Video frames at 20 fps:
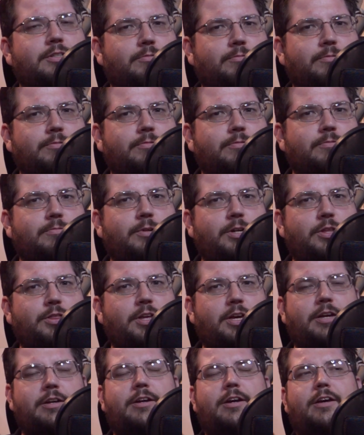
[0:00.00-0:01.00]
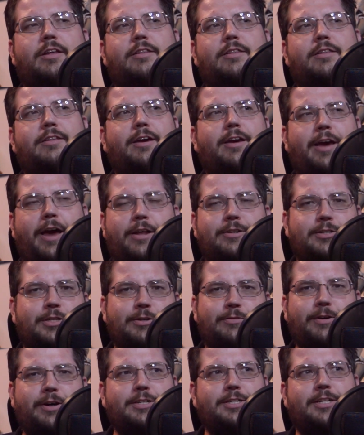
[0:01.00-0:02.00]
What do you think? And they answered
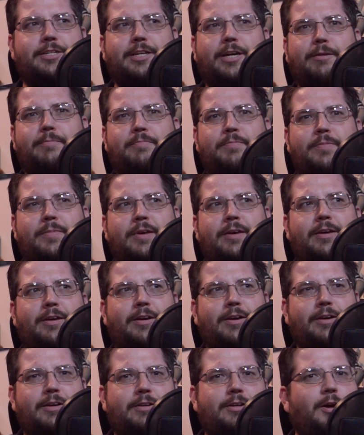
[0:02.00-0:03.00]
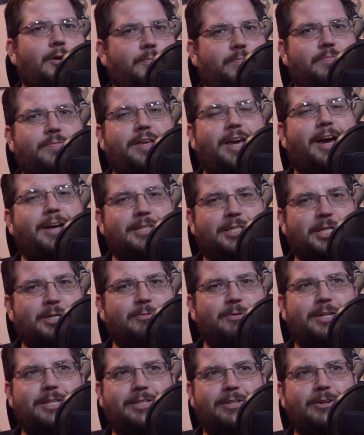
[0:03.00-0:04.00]
the question. It's like, nope, the answer
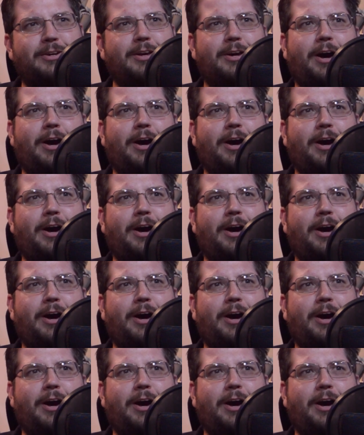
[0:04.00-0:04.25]
was,